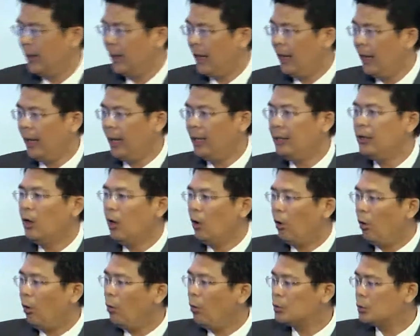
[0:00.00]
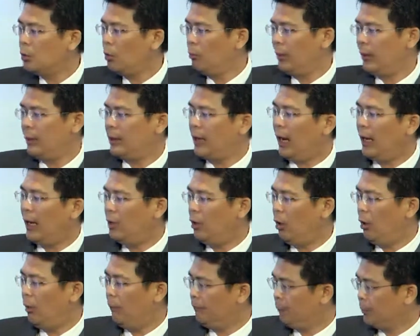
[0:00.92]
And also with
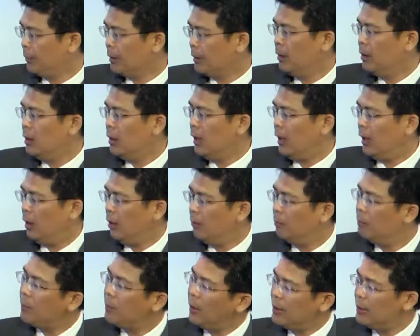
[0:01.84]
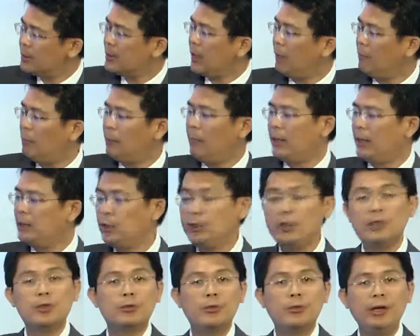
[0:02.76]
Dialog, at the time I
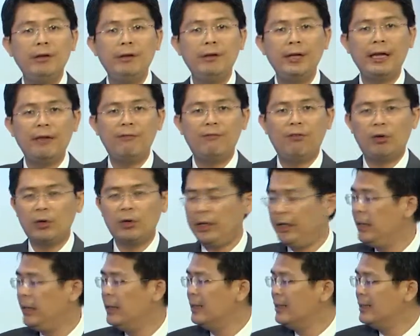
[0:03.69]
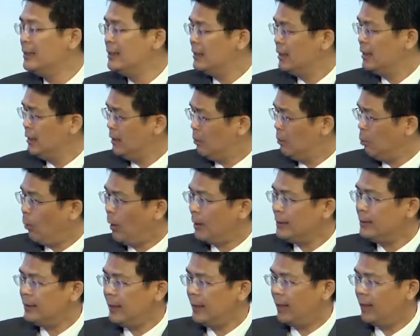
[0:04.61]
mentioned is 3 ringgit
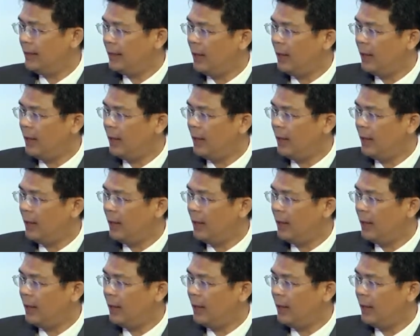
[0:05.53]
41 cent,